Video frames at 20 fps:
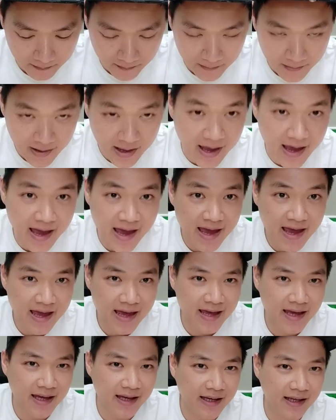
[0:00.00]

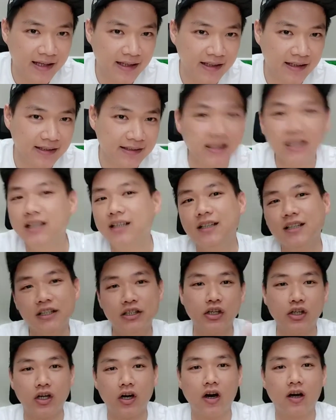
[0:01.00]
Hey, you
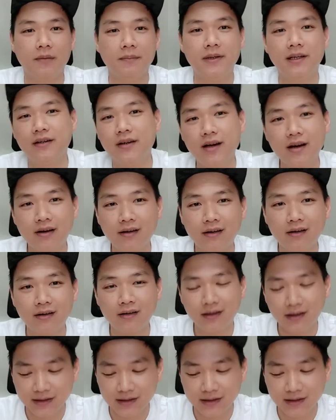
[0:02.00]
caught me there.